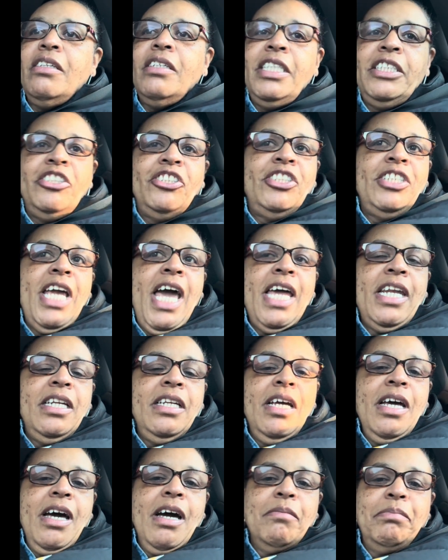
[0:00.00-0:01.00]
Let's chat
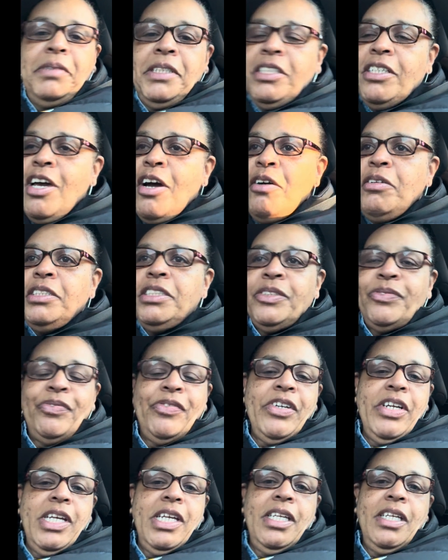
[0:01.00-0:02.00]
it up. You know, it's
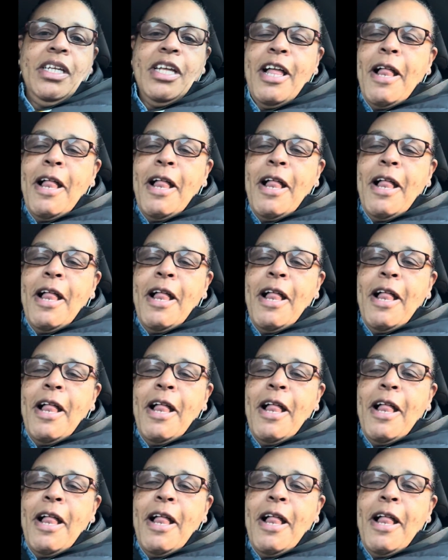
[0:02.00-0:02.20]
free.